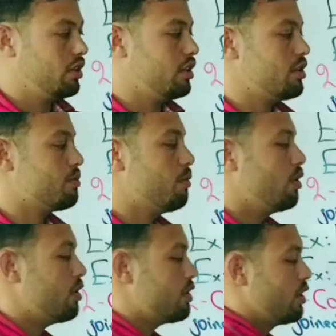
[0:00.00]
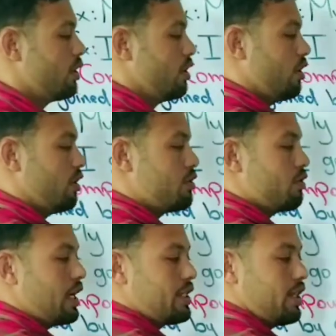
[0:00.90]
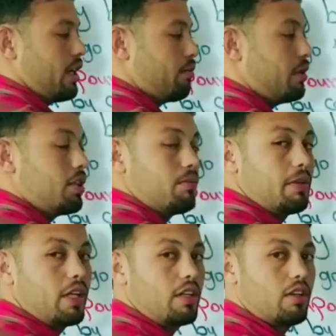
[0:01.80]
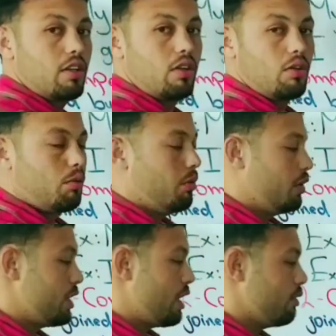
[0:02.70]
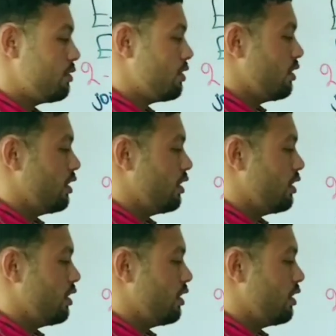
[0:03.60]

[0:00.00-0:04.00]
This part also has a complete meaning without